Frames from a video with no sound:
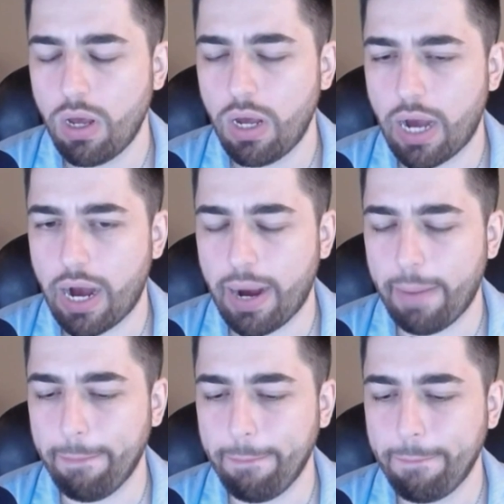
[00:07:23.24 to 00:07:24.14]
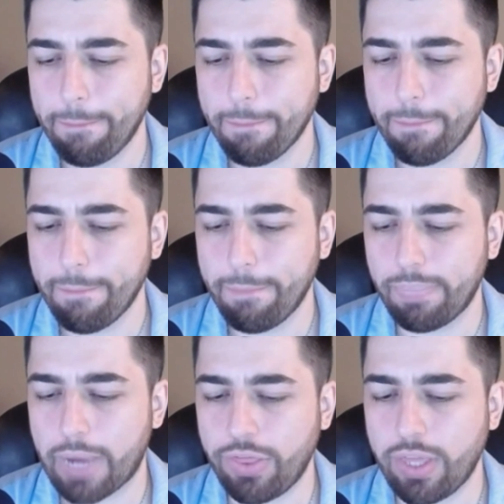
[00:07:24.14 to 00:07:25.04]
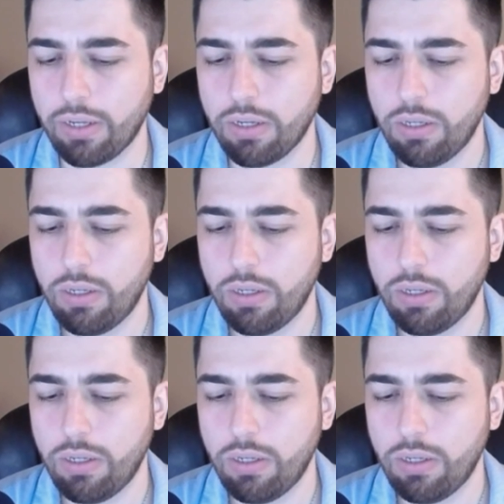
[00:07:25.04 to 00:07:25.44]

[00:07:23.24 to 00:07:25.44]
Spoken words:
I think